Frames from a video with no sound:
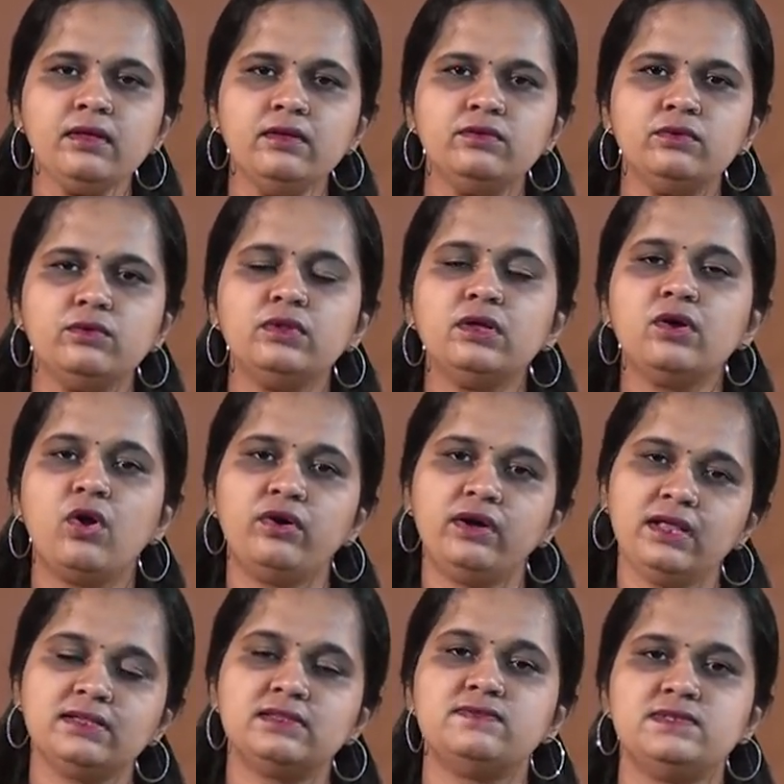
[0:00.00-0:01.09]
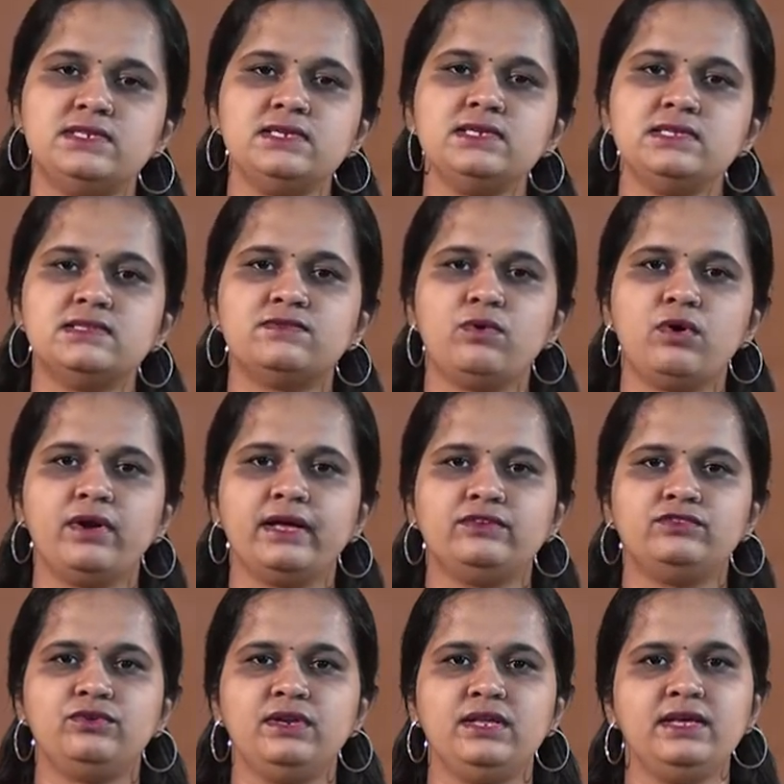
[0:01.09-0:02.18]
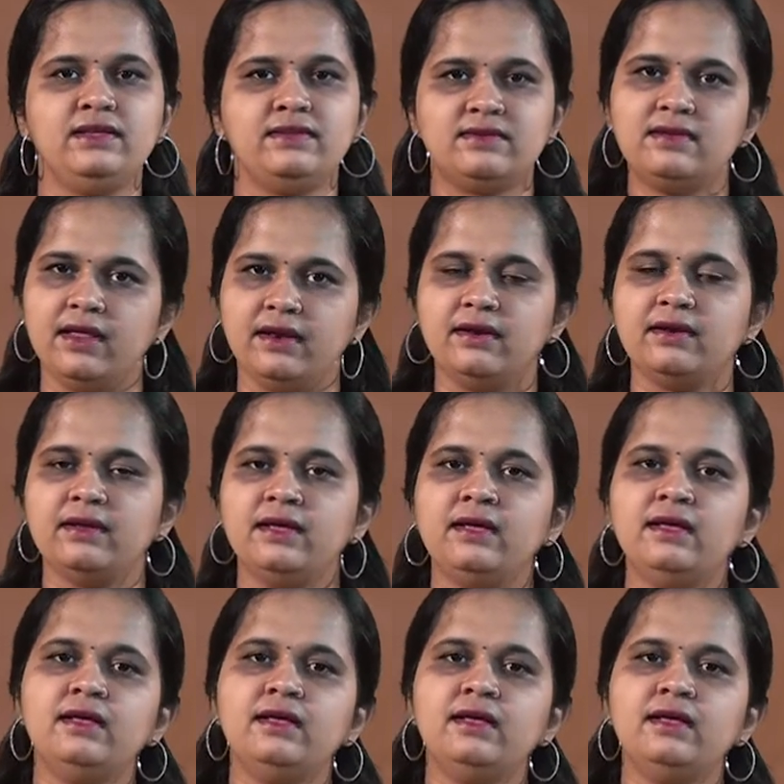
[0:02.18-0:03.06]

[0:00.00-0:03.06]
So, the context switching is what actually is done.